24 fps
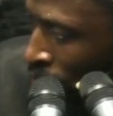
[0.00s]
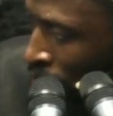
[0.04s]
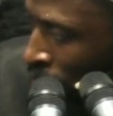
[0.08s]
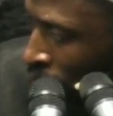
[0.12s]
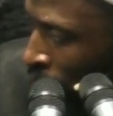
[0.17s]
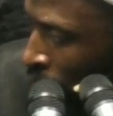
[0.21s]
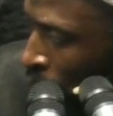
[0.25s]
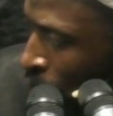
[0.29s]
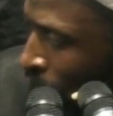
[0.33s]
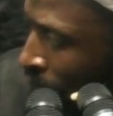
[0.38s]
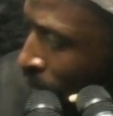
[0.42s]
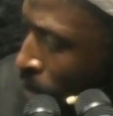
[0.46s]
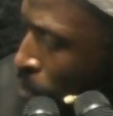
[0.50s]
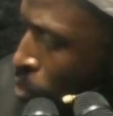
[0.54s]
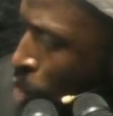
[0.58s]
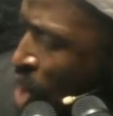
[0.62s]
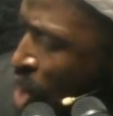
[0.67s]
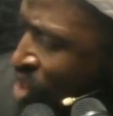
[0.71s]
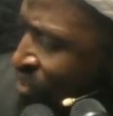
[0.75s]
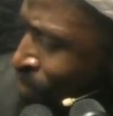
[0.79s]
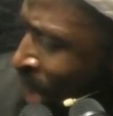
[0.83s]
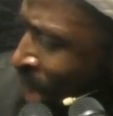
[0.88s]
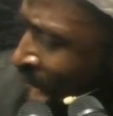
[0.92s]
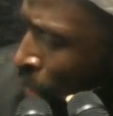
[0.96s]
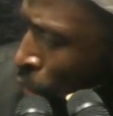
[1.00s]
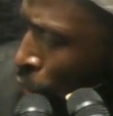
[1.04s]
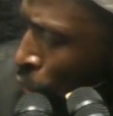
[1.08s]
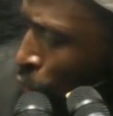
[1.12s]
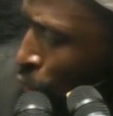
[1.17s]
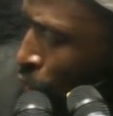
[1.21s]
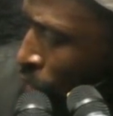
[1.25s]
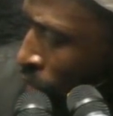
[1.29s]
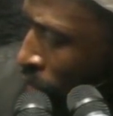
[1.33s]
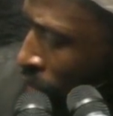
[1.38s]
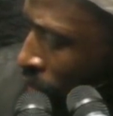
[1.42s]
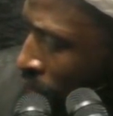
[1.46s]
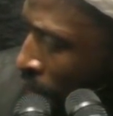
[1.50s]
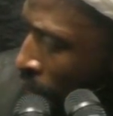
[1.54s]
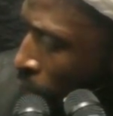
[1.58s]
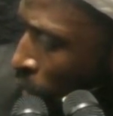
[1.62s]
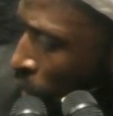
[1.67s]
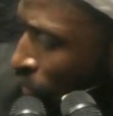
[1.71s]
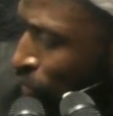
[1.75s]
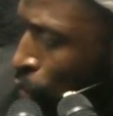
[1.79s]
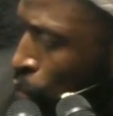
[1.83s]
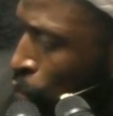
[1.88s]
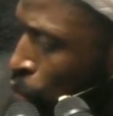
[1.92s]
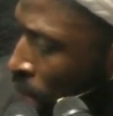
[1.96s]
Said movements are
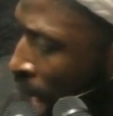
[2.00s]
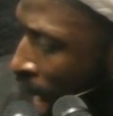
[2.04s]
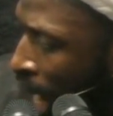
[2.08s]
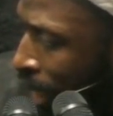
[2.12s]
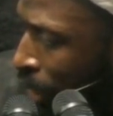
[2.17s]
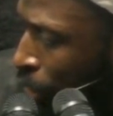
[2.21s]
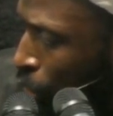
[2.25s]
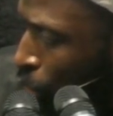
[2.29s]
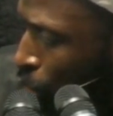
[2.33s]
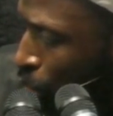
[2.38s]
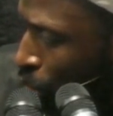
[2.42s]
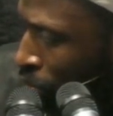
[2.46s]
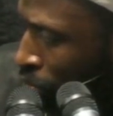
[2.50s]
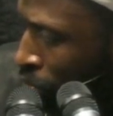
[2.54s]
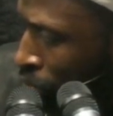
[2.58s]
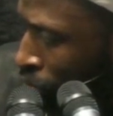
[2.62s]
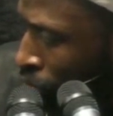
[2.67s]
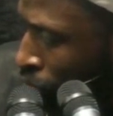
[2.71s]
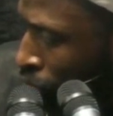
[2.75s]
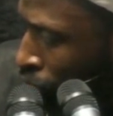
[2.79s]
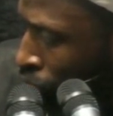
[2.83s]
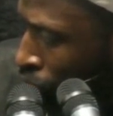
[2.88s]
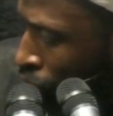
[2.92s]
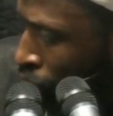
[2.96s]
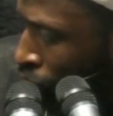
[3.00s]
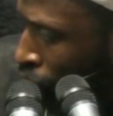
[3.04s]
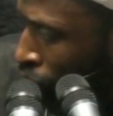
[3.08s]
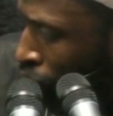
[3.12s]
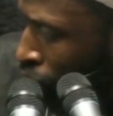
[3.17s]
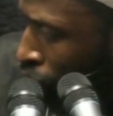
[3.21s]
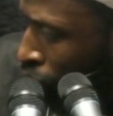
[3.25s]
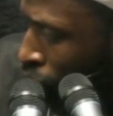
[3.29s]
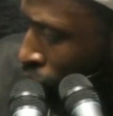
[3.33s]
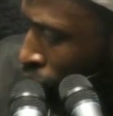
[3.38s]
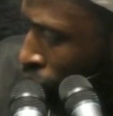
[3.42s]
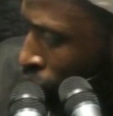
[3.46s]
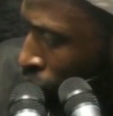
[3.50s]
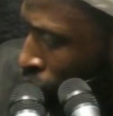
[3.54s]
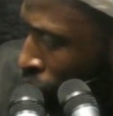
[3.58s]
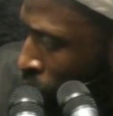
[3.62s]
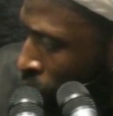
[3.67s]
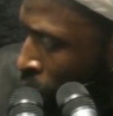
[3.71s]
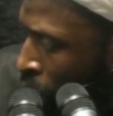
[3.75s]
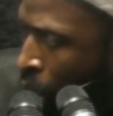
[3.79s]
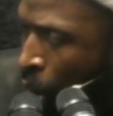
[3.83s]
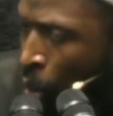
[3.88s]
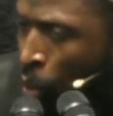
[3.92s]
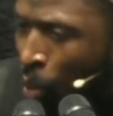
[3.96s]
of two kinds.
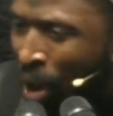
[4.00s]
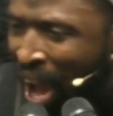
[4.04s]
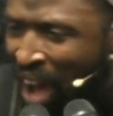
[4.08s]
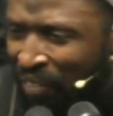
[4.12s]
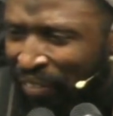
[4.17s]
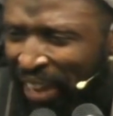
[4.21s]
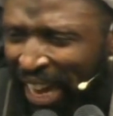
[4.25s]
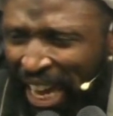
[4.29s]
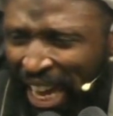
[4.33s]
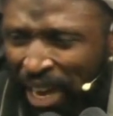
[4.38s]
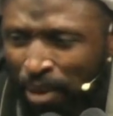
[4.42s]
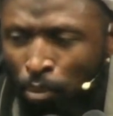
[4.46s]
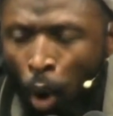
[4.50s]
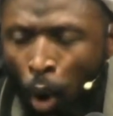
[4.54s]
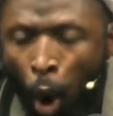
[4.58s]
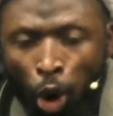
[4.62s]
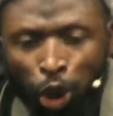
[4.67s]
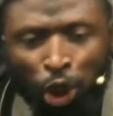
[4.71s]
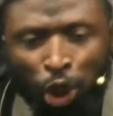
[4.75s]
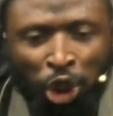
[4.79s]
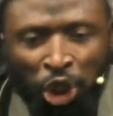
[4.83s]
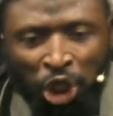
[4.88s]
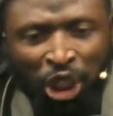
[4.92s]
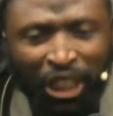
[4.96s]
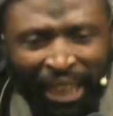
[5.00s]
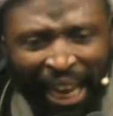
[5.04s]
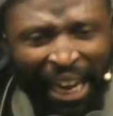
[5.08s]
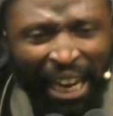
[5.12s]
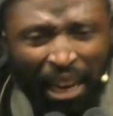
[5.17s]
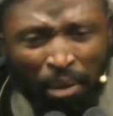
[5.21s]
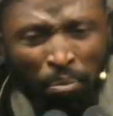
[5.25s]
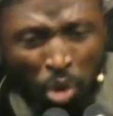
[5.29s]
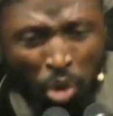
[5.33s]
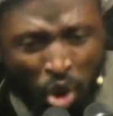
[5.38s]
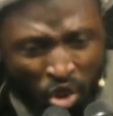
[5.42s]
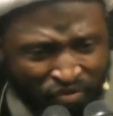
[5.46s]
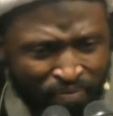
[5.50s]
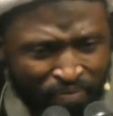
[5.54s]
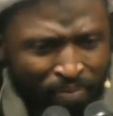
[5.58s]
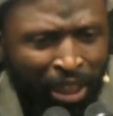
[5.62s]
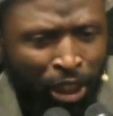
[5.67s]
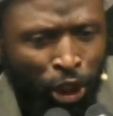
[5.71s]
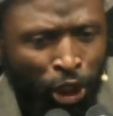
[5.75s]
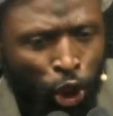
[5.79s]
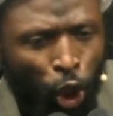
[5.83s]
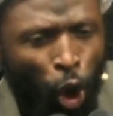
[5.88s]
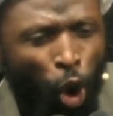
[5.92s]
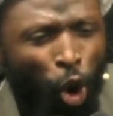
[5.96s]
We have emotional
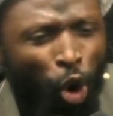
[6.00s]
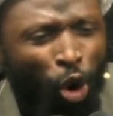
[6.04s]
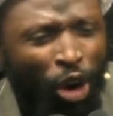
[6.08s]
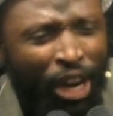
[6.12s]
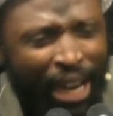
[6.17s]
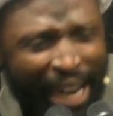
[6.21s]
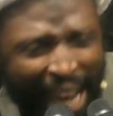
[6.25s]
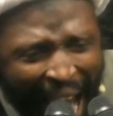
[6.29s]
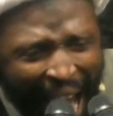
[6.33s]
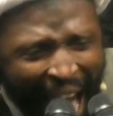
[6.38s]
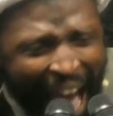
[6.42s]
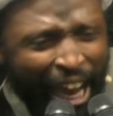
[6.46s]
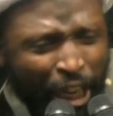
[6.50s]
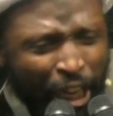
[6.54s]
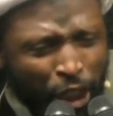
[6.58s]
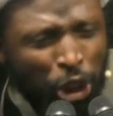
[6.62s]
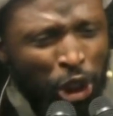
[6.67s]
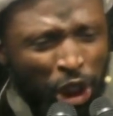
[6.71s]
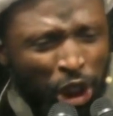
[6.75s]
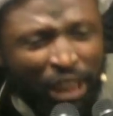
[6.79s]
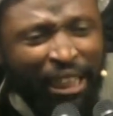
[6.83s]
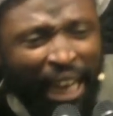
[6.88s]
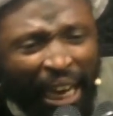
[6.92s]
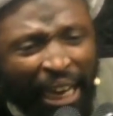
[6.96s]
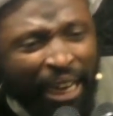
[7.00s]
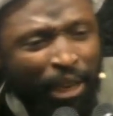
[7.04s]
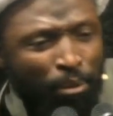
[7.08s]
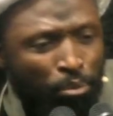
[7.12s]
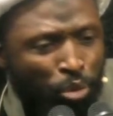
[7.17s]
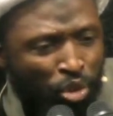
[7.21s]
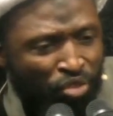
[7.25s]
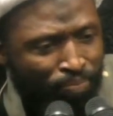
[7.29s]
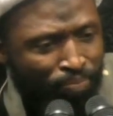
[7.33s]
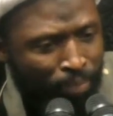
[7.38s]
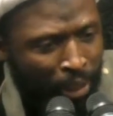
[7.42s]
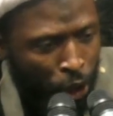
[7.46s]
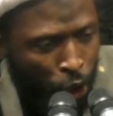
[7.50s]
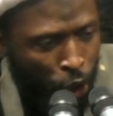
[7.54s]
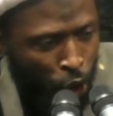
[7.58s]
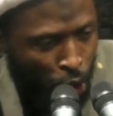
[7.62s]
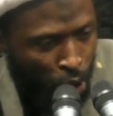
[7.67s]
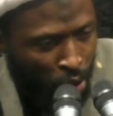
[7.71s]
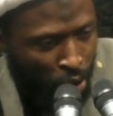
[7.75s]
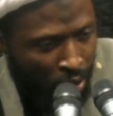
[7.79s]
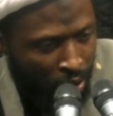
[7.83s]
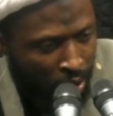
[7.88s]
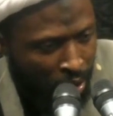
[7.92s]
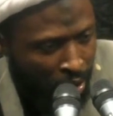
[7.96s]
movement or reactionary
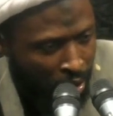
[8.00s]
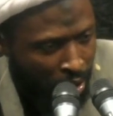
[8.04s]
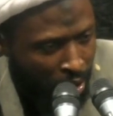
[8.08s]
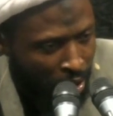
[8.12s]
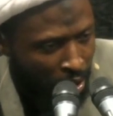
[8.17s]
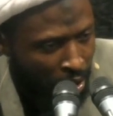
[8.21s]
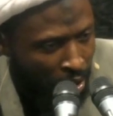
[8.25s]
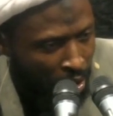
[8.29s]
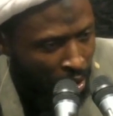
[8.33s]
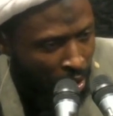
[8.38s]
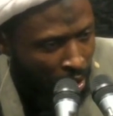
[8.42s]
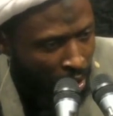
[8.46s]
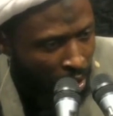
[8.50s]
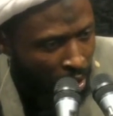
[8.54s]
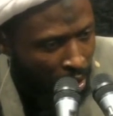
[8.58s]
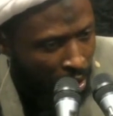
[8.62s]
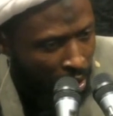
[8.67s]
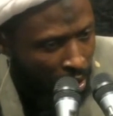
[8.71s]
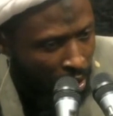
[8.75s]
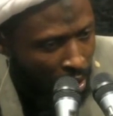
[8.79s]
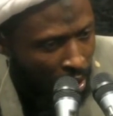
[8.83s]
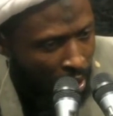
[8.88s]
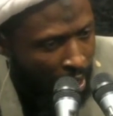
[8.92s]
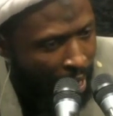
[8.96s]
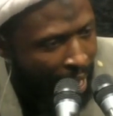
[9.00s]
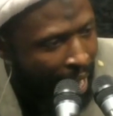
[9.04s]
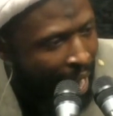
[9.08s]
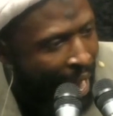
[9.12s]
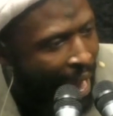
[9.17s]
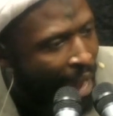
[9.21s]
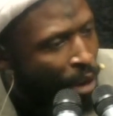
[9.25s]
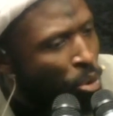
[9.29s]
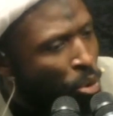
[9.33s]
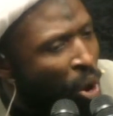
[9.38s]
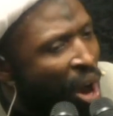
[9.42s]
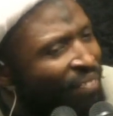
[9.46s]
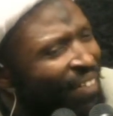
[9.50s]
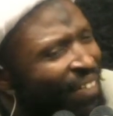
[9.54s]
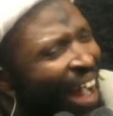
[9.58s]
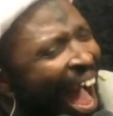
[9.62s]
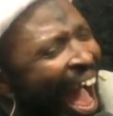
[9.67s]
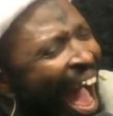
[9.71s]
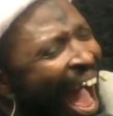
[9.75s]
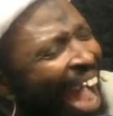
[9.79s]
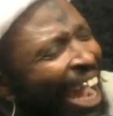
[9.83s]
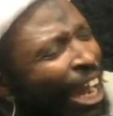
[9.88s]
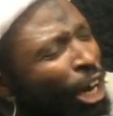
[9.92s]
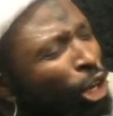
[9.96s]
movement. And we have
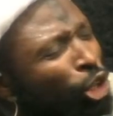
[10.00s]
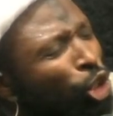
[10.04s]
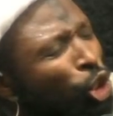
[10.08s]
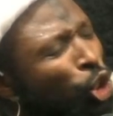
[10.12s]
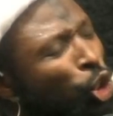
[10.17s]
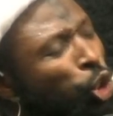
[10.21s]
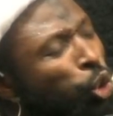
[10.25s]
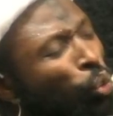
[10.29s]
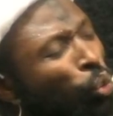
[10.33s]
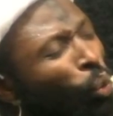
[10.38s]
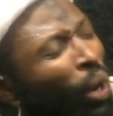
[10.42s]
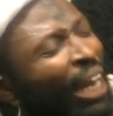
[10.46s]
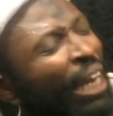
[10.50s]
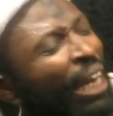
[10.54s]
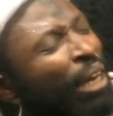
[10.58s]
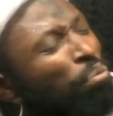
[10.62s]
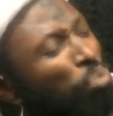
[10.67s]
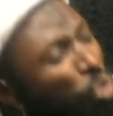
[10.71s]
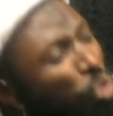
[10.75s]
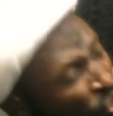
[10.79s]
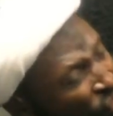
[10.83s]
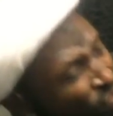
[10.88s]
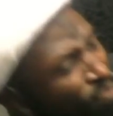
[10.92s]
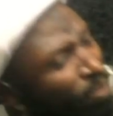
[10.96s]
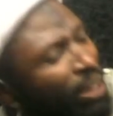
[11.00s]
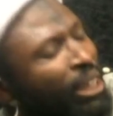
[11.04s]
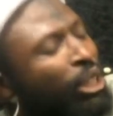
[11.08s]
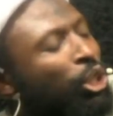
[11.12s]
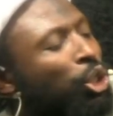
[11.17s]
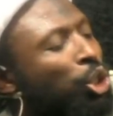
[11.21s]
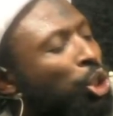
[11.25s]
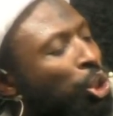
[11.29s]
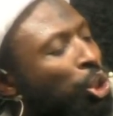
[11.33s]
actual movement.